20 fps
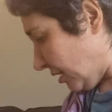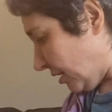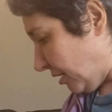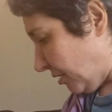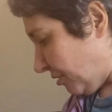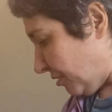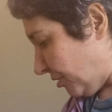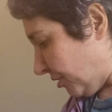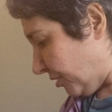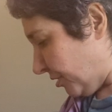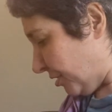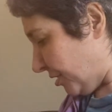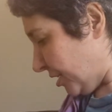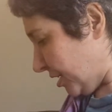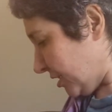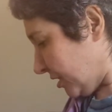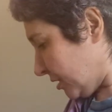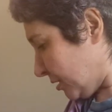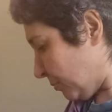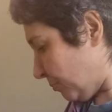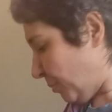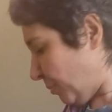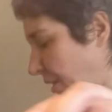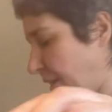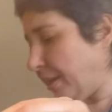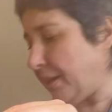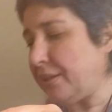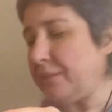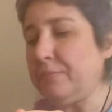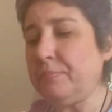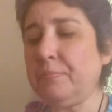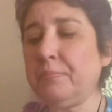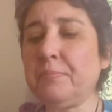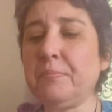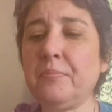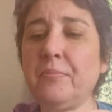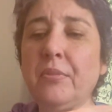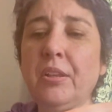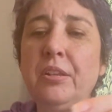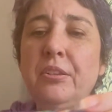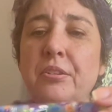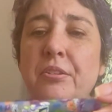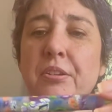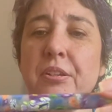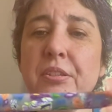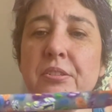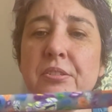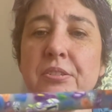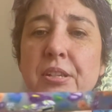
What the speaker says: On this pen, you can